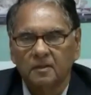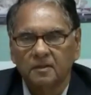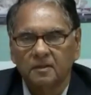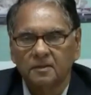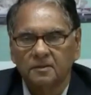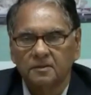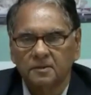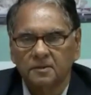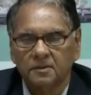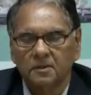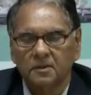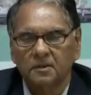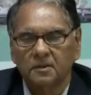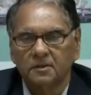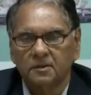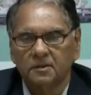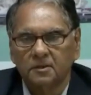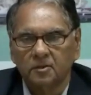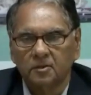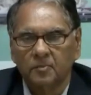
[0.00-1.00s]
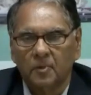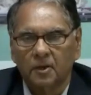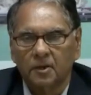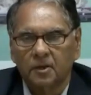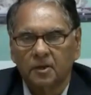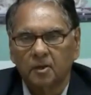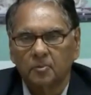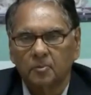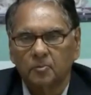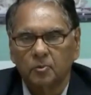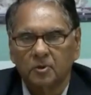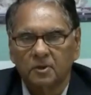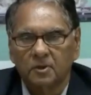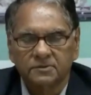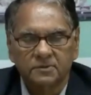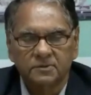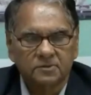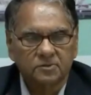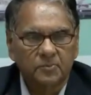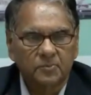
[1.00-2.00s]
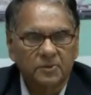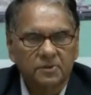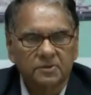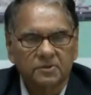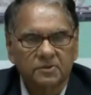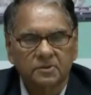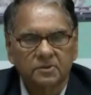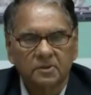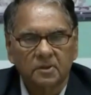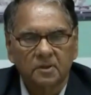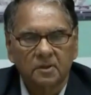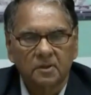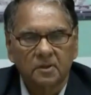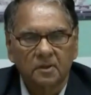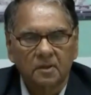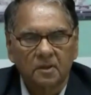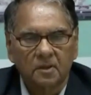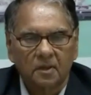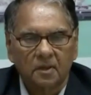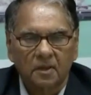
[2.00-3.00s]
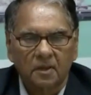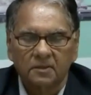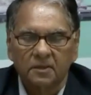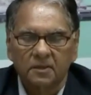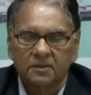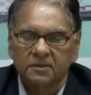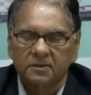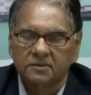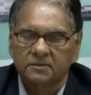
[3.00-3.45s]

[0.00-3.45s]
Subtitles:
is really a remarkable assessment. And that